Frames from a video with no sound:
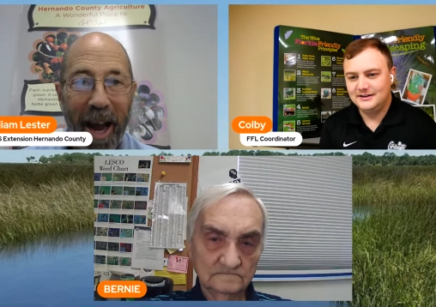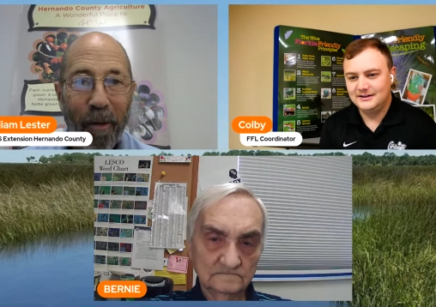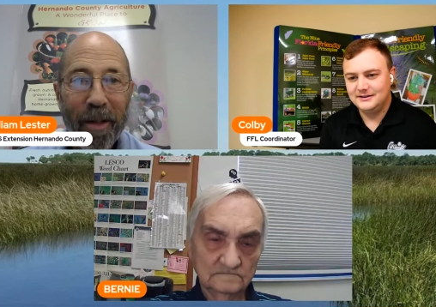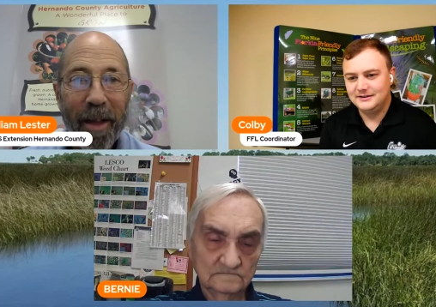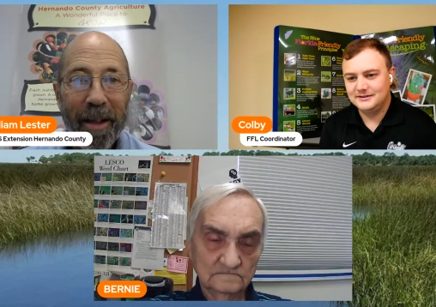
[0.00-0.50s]

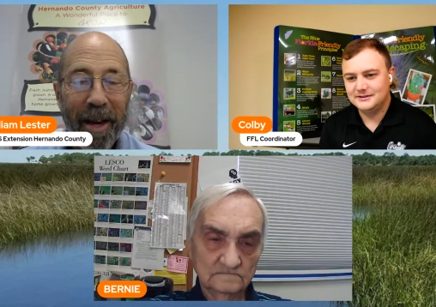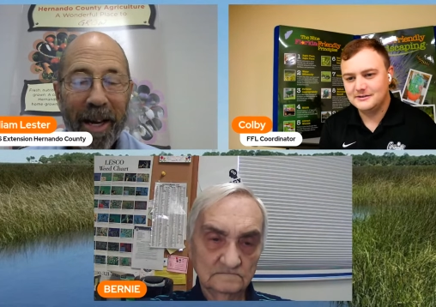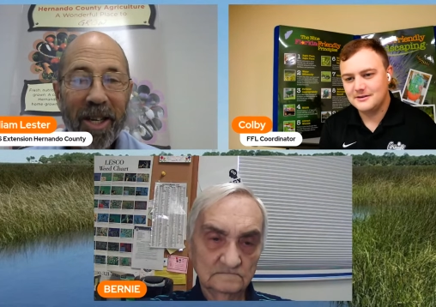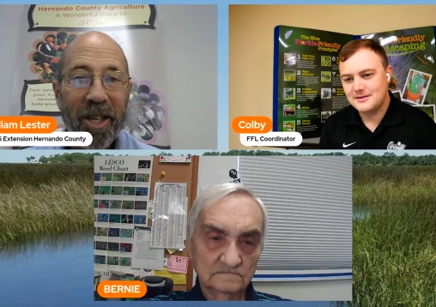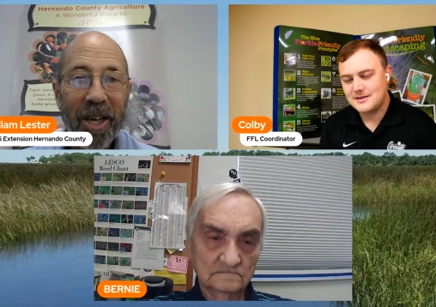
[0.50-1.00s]
Speaker 1: everything that
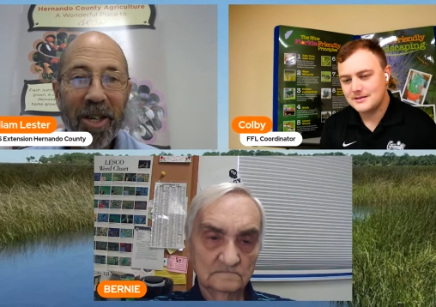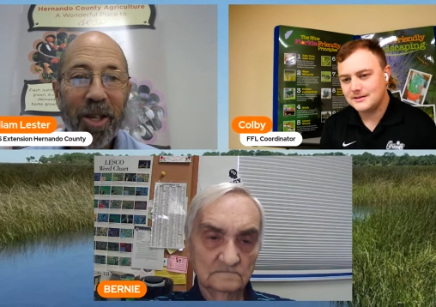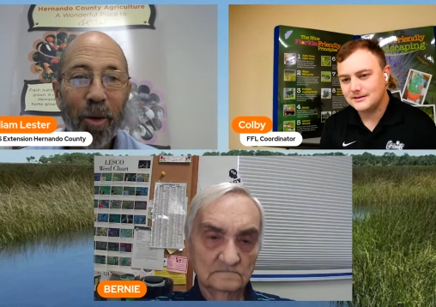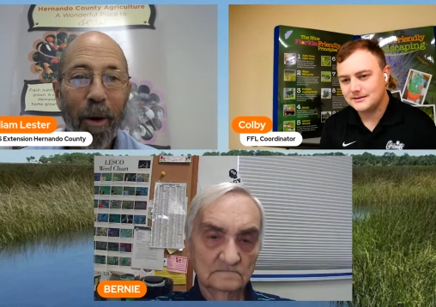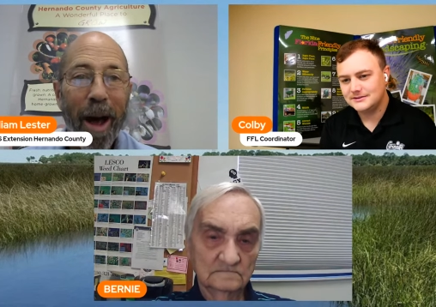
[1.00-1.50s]

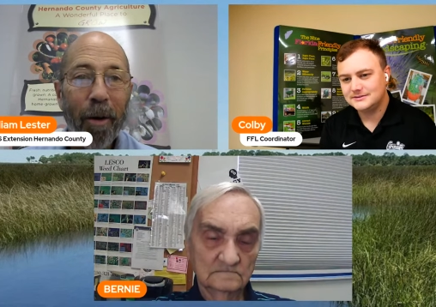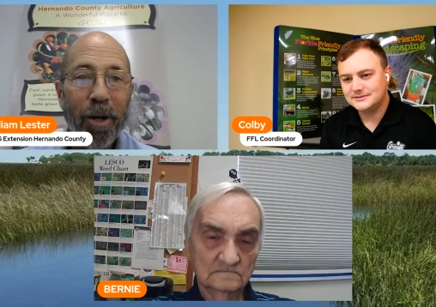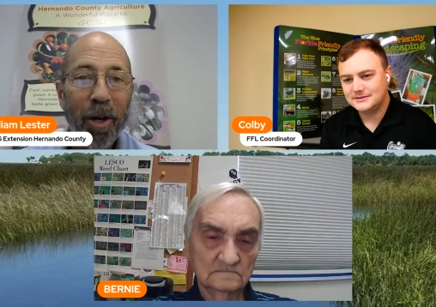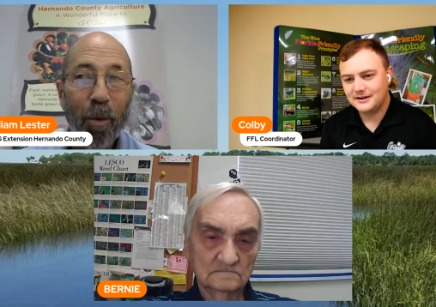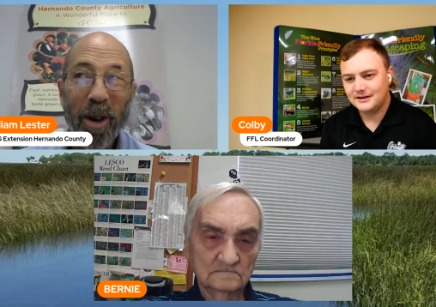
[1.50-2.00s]
exists
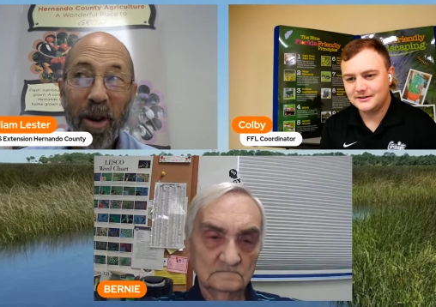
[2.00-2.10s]
around you. When